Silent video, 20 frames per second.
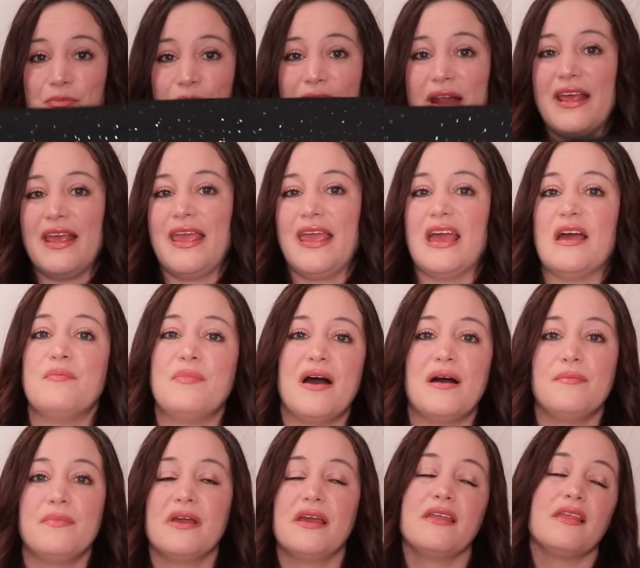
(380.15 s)
but I am
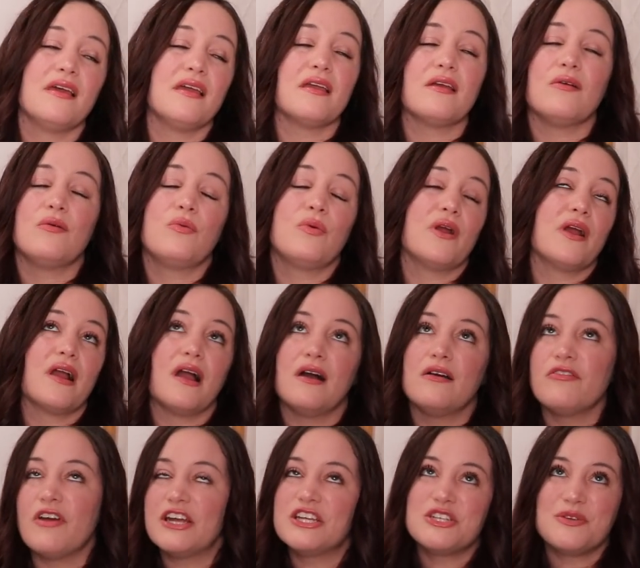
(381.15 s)
on my like
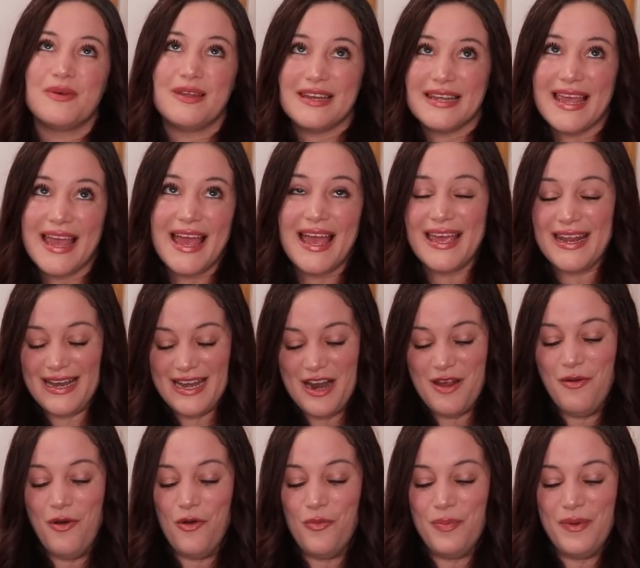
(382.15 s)
workout regimen again and
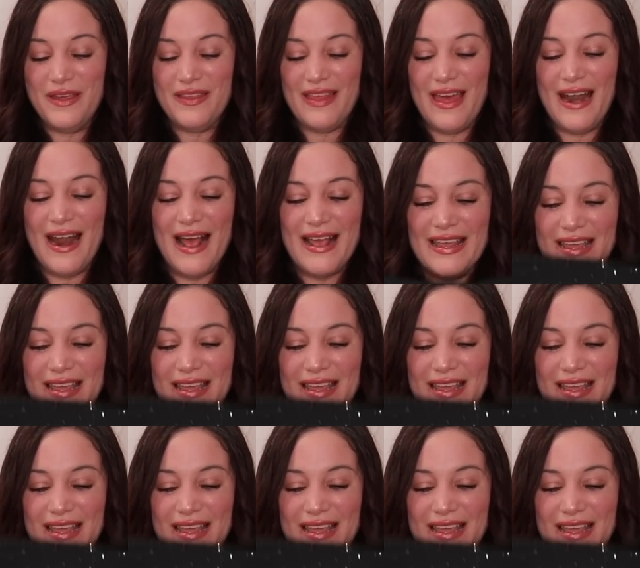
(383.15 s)
I'm hoping that I